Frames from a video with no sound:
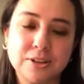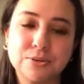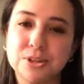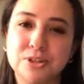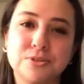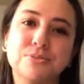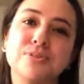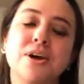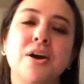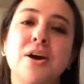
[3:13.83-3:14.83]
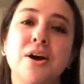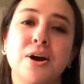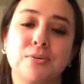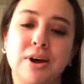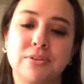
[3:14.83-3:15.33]
you can use
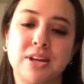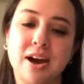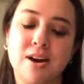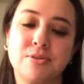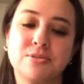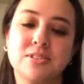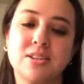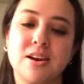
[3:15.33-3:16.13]
around the house,